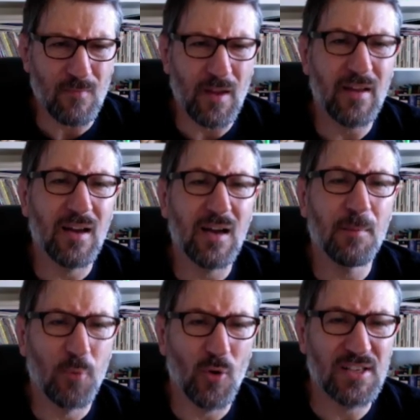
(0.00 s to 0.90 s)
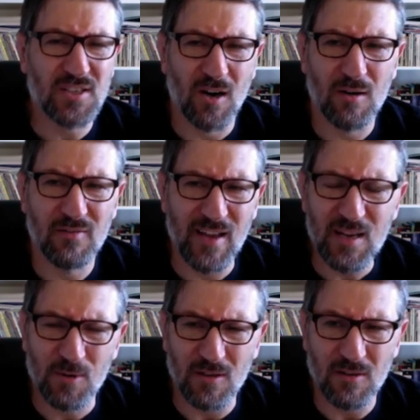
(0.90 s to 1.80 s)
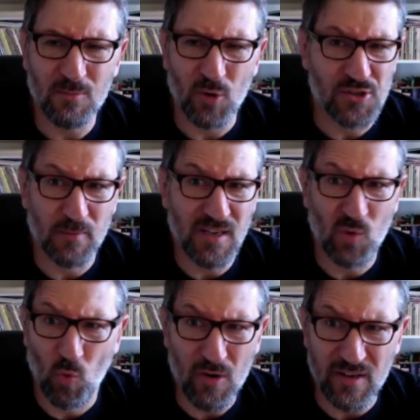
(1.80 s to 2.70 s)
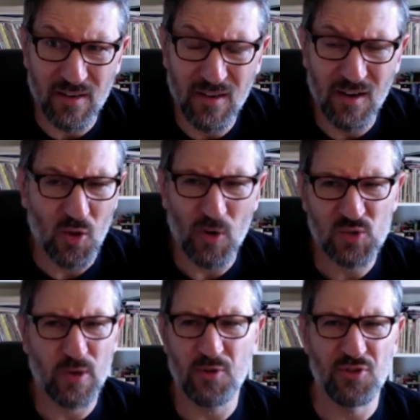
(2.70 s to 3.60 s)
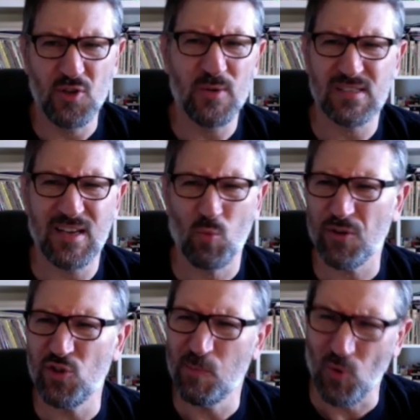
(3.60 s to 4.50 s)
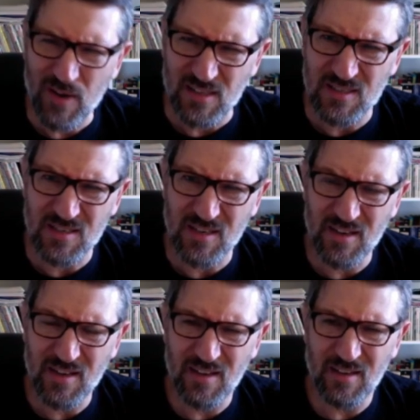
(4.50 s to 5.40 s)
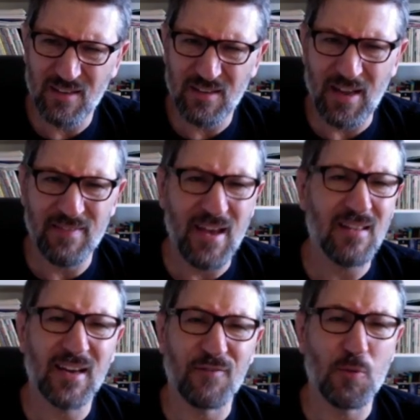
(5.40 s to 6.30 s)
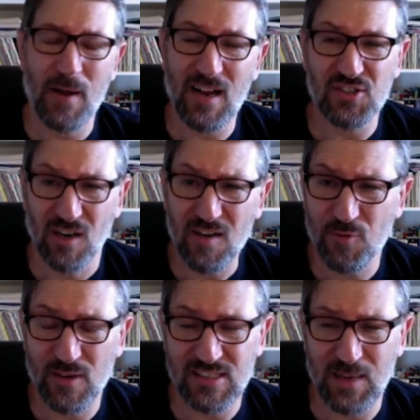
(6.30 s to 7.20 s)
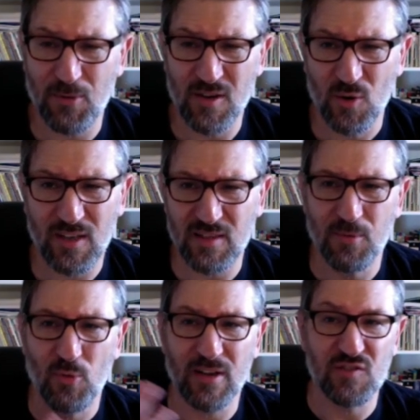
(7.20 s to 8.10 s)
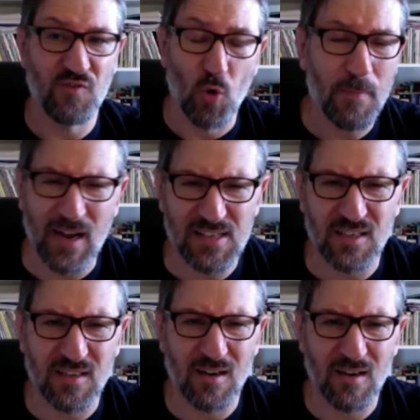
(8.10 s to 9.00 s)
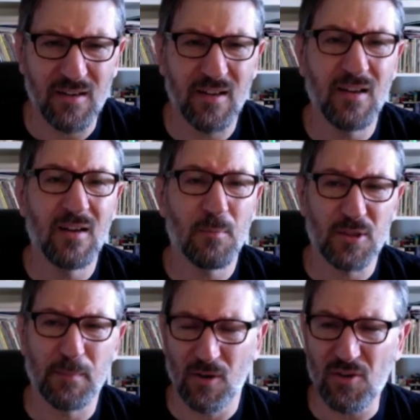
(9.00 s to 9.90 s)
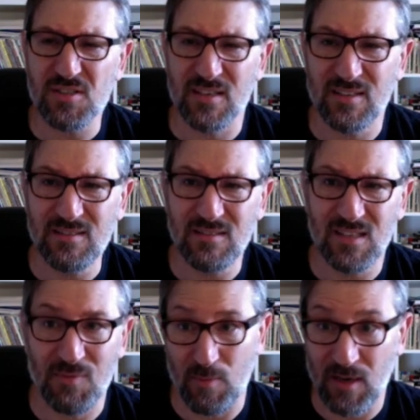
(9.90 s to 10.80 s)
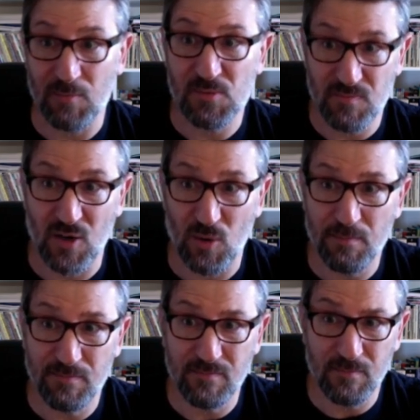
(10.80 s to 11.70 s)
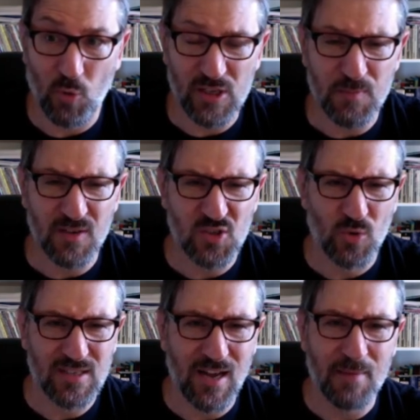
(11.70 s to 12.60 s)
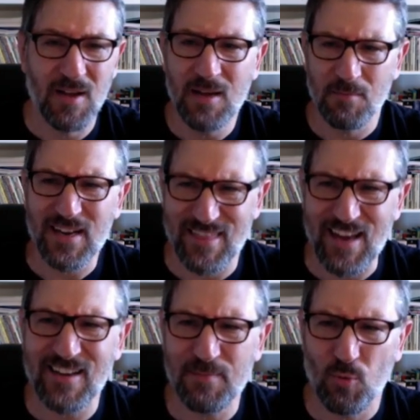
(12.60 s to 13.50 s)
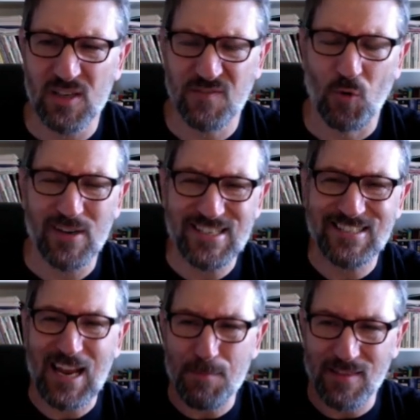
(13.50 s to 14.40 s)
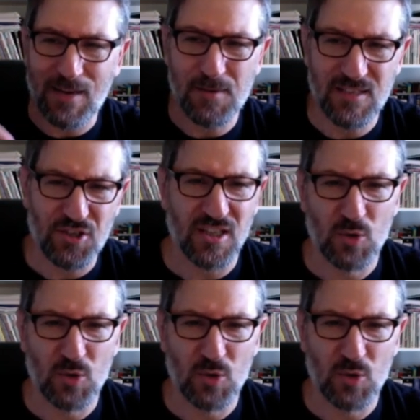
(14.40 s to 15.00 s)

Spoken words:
points are available. Points are being awarded. Otherwise, what you do is then worth no points. And then, like if you pass guard, for example, you don't get the points for passing guard, but the person, if it becomes, you know, points being scored time, might then get points for escaping that position. The